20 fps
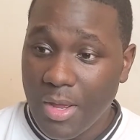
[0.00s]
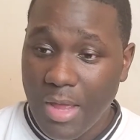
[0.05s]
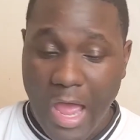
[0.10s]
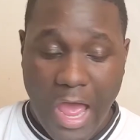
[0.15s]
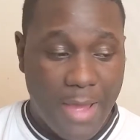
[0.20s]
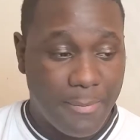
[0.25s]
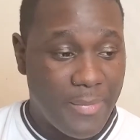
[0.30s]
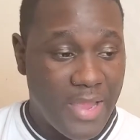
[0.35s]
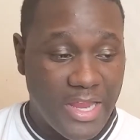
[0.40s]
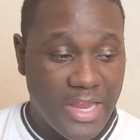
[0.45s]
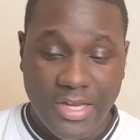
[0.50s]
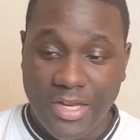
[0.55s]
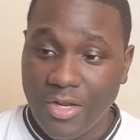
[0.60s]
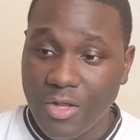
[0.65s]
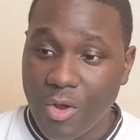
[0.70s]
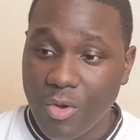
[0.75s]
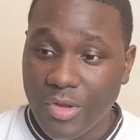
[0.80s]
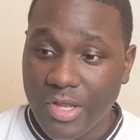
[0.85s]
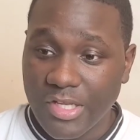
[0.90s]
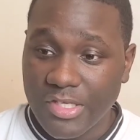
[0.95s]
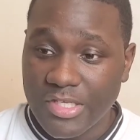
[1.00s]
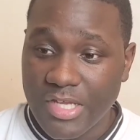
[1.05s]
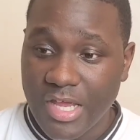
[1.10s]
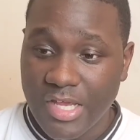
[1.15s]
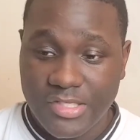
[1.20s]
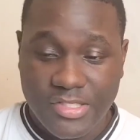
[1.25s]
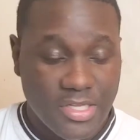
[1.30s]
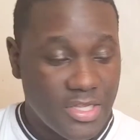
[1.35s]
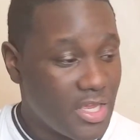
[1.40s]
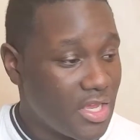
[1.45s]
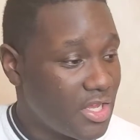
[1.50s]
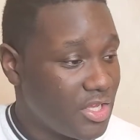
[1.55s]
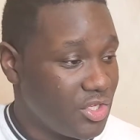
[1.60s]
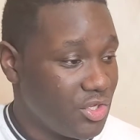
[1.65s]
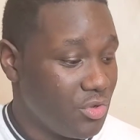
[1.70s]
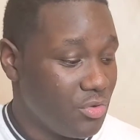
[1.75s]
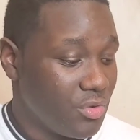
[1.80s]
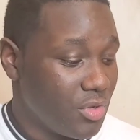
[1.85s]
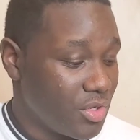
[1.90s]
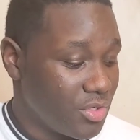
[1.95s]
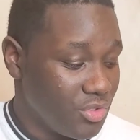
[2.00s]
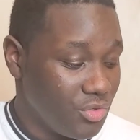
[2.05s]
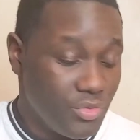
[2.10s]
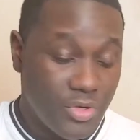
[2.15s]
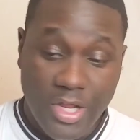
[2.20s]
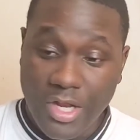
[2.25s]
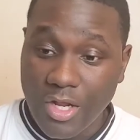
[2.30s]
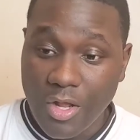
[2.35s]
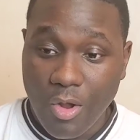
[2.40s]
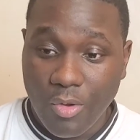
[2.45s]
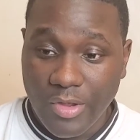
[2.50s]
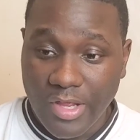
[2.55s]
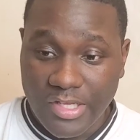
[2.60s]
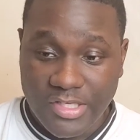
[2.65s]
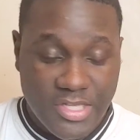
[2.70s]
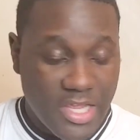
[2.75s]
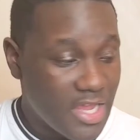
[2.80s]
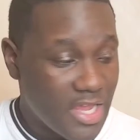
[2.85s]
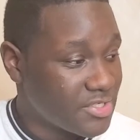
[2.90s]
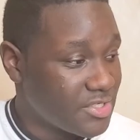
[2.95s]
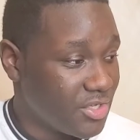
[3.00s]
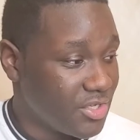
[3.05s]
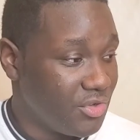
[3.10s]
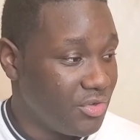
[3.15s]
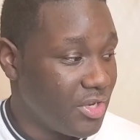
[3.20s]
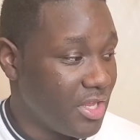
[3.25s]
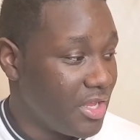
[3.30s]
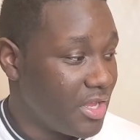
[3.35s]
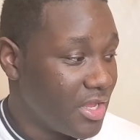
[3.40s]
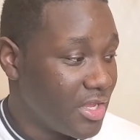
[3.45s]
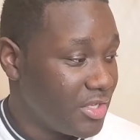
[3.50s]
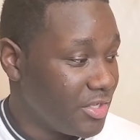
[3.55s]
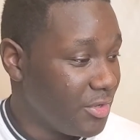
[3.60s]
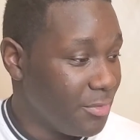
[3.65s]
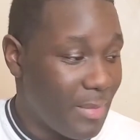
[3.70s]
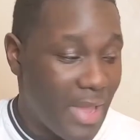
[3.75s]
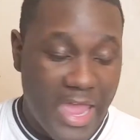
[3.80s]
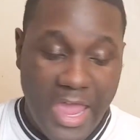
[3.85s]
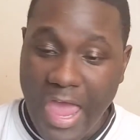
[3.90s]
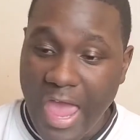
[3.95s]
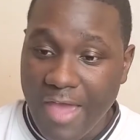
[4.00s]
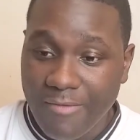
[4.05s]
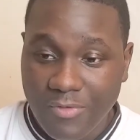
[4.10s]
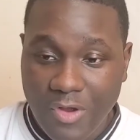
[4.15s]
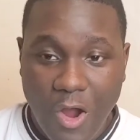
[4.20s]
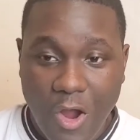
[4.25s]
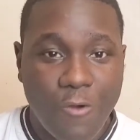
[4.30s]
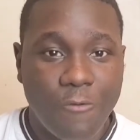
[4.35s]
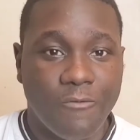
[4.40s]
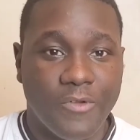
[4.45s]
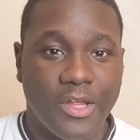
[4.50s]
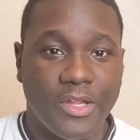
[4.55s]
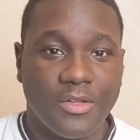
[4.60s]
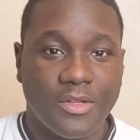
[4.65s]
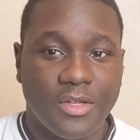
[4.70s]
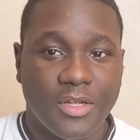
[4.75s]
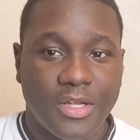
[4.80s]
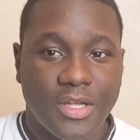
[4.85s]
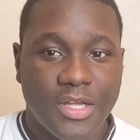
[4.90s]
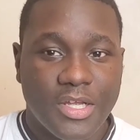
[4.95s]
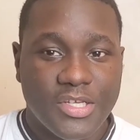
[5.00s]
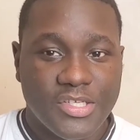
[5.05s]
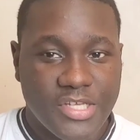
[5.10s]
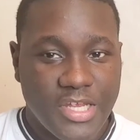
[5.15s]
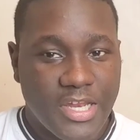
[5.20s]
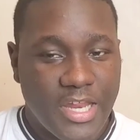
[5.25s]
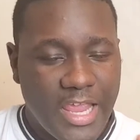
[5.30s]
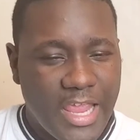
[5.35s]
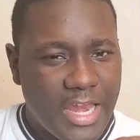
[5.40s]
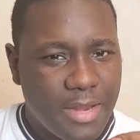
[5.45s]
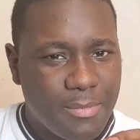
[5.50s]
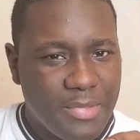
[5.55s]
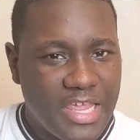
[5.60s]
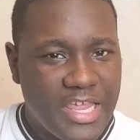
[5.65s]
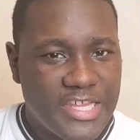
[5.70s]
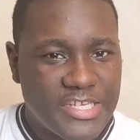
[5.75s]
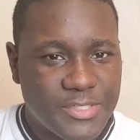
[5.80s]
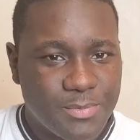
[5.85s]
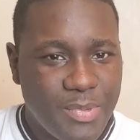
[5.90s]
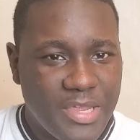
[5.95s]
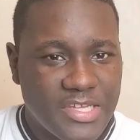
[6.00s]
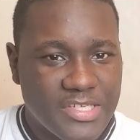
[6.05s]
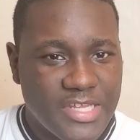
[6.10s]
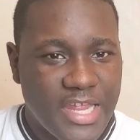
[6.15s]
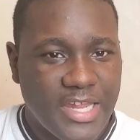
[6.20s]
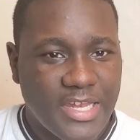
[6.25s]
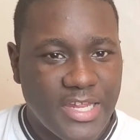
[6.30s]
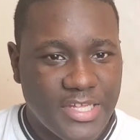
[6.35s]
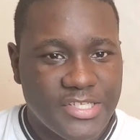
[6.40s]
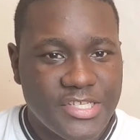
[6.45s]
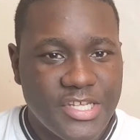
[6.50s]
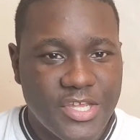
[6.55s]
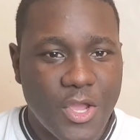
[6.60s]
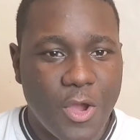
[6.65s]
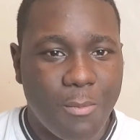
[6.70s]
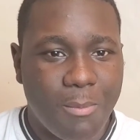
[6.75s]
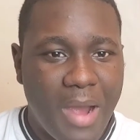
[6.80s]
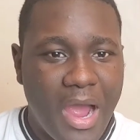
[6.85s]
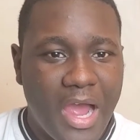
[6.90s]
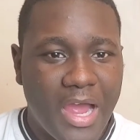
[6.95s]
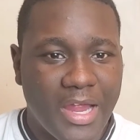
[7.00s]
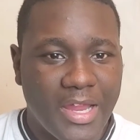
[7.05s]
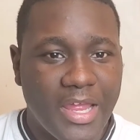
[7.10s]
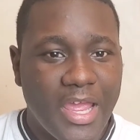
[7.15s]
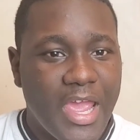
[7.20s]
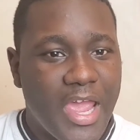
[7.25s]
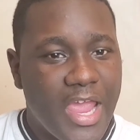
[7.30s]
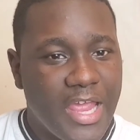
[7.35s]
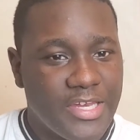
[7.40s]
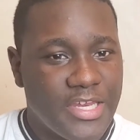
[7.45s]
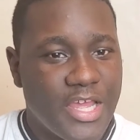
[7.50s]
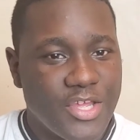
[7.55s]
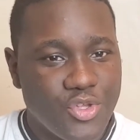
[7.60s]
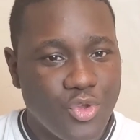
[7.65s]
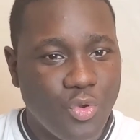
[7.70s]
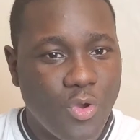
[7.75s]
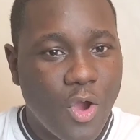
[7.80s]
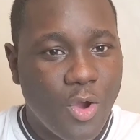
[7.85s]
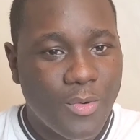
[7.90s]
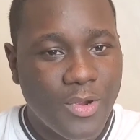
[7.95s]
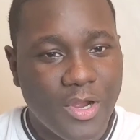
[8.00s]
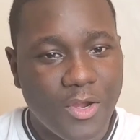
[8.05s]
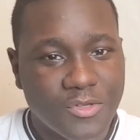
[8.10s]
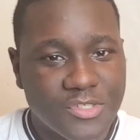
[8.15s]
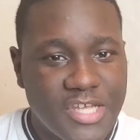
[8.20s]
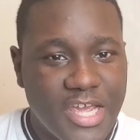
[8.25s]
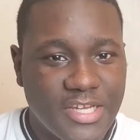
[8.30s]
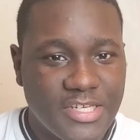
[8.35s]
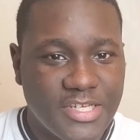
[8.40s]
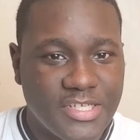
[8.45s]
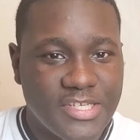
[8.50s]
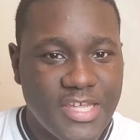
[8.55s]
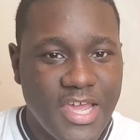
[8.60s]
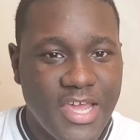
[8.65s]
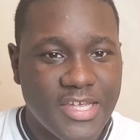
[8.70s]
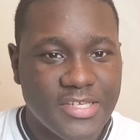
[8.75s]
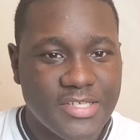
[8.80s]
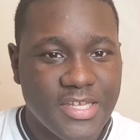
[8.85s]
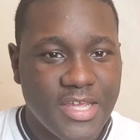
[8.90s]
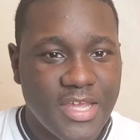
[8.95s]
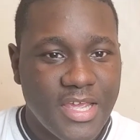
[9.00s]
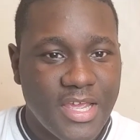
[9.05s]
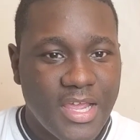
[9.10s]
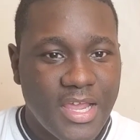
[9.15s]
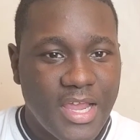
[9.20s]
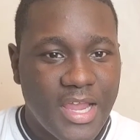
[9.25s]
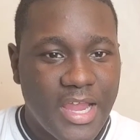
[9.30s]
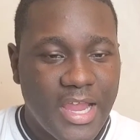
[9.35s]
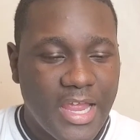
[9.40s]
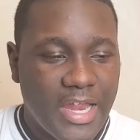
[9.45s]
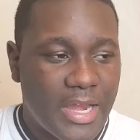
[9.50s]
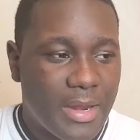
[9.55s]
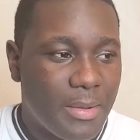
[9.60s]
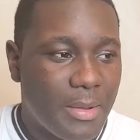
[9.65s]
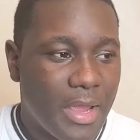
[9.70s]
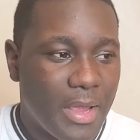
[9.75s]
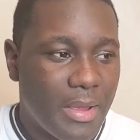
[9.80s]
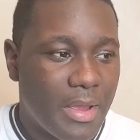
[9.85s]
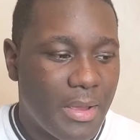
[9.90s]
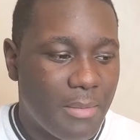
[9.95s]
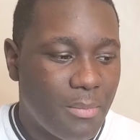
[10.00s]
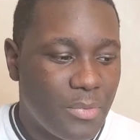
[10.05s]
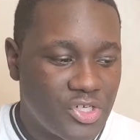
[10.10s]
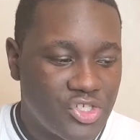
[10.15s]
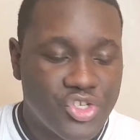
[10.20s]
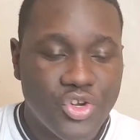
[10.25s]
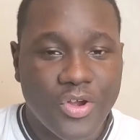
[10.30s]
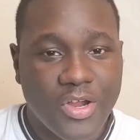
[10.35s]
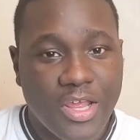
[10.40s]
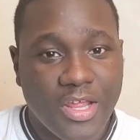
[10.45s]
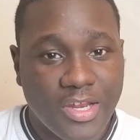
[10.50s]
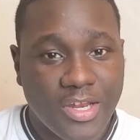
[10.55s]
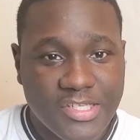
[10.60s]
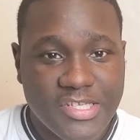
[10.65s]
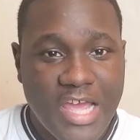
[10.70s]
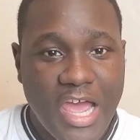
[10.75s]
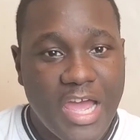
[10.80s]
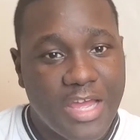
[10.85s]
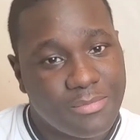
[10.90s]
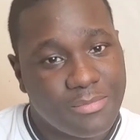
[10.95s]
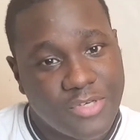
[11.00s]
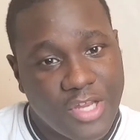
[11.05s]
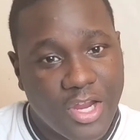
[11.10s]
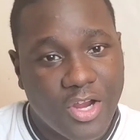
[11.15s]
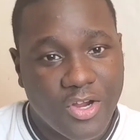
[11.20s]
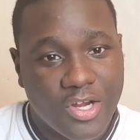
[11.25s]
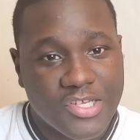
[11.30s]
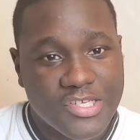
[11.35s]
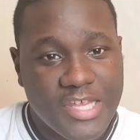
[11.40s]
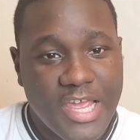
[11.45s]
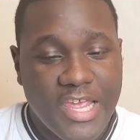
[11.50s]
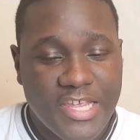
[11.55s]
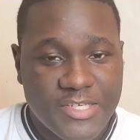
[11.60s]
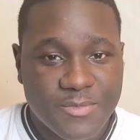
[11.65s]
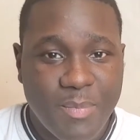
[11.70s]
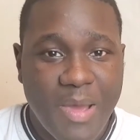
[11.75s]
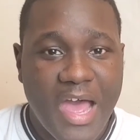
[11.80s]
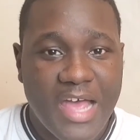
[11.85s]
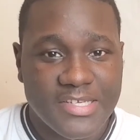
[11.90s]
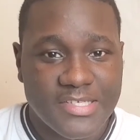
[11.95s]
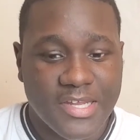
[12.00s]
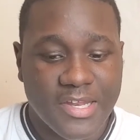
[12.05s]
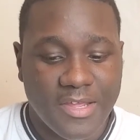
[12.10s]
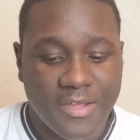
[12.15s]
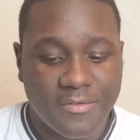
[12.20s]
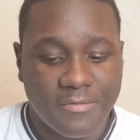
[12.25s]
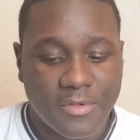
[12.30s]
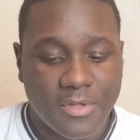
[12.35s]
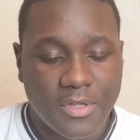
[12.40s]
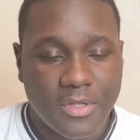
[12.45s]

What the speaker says: I may need to go get tested. You need to go get tested. You may have COVID. See, the enemy, he speaks that into your mind, and then you go and go take the test, and a majority of the time, they're going to say it's positive,